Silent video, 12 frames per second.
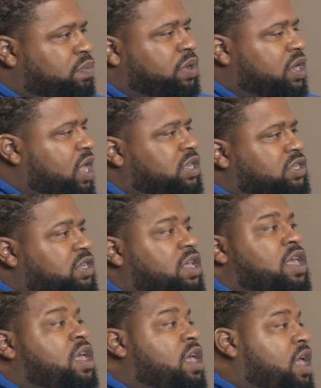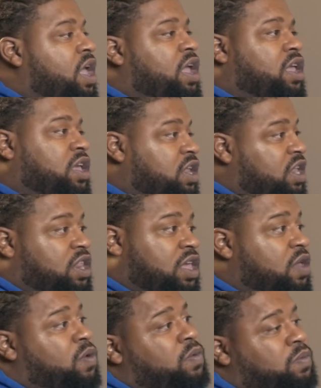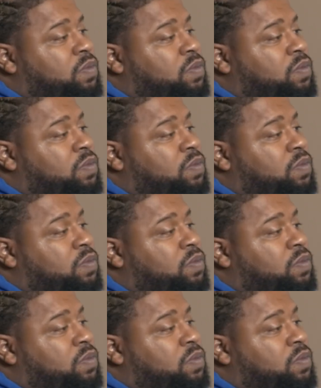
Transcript: production, and he needed help.